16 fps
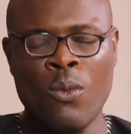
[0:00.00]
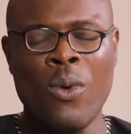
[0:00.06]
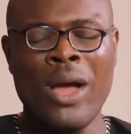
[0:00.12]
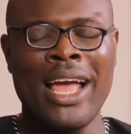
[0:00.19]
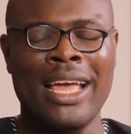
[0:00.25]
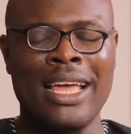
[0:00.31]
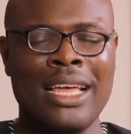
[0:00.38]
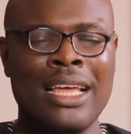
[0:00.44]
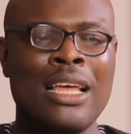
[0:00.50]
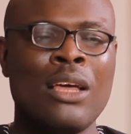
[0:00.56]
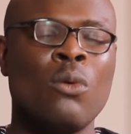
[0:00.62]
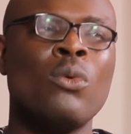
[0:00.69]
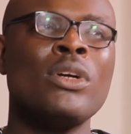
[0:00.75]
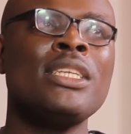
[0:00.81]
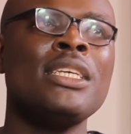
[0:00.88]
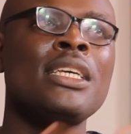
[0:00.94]
Why?
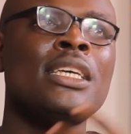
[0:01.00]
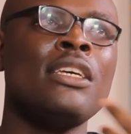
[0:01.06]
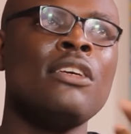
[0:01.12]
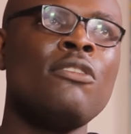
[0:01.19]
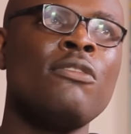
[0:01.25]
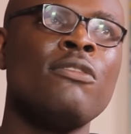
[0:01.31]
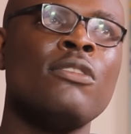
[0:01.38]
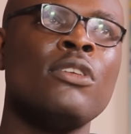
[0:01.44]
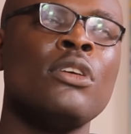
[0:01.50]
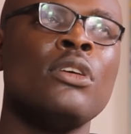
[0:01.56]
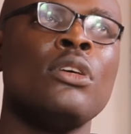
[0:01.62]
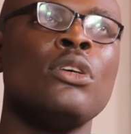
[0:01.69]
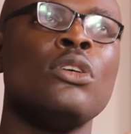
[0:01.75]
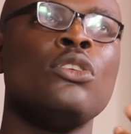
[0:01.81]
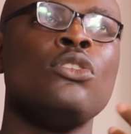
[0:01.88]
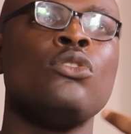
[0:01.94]
What if
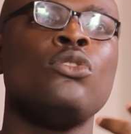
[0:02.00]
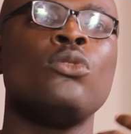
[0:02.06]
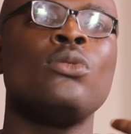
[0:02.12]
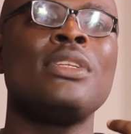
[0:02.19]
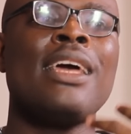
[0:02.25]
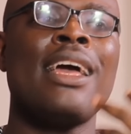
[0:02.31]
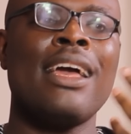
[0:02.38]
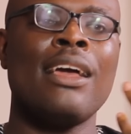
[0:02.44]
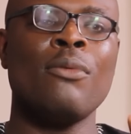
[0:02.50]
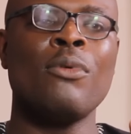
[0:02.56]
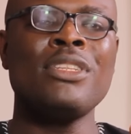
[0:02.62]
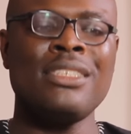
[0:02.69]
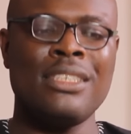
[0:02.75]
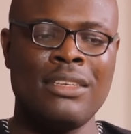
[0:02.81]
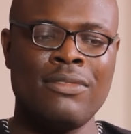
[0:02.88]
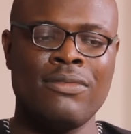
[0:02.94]
you don't
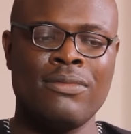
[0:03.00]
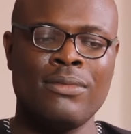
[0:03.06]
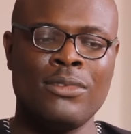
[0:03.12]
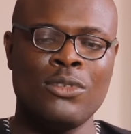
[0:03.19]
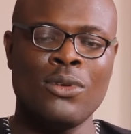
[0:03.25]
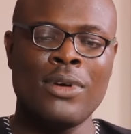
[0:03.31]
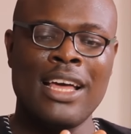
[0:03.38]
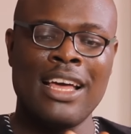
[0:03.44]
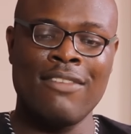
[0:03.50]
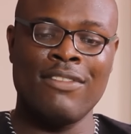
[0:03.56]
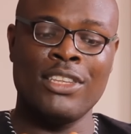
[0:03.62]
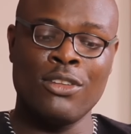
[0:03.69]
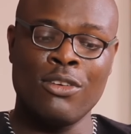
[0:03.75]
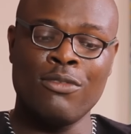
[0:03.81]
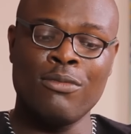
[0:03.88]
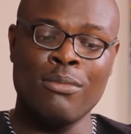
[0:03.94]
have
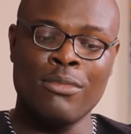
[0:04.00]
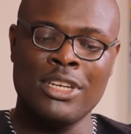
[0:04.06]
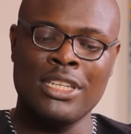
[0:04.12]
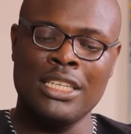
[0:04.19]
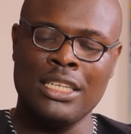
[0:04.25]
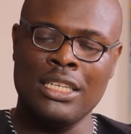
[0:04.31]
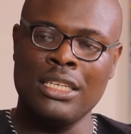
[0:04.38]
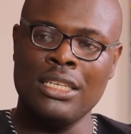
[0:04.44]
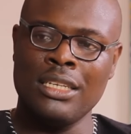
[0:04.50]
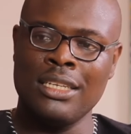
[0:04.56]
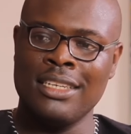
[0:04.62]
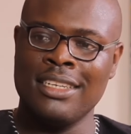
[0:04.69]
enough money